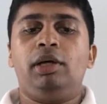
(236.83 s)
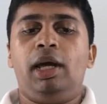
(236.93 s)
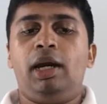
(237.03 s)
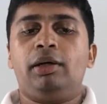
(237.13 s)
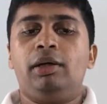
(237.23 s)

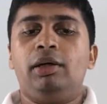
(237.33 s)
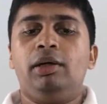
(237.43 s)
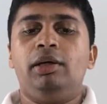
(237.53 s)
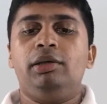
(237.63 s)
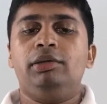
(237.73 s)
character
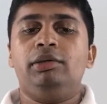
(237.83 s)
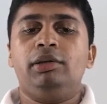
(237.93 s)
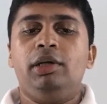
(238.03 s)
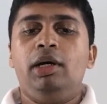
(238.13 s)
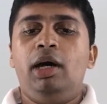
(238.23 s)
is,
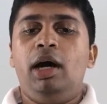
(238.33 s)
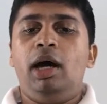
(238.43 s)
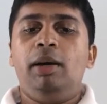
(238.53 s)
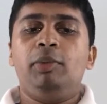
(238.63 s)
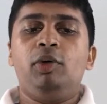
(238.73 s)

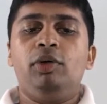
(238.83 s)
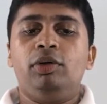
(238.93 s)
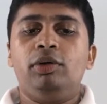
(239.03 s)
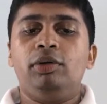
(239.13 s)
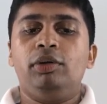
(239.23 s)
I'm going
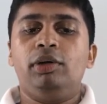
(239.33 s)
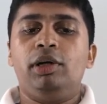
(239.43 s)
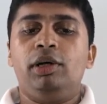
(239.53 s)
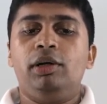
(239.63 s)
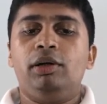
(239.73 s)
to
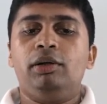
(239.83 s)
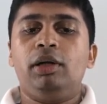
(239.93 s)
return,